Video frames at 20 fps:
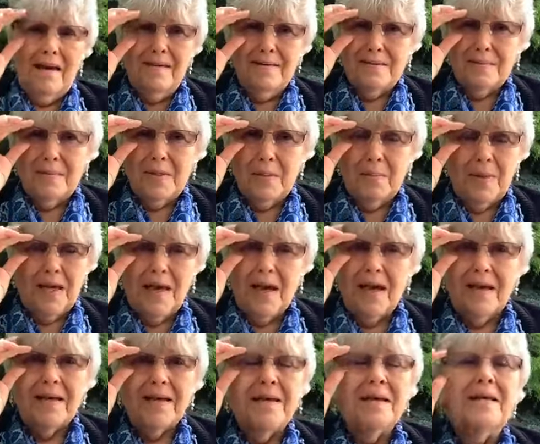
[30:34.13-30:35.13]
something in my
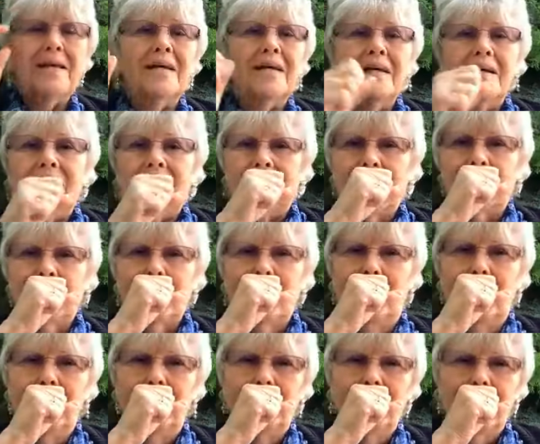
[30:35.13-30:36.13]
eye.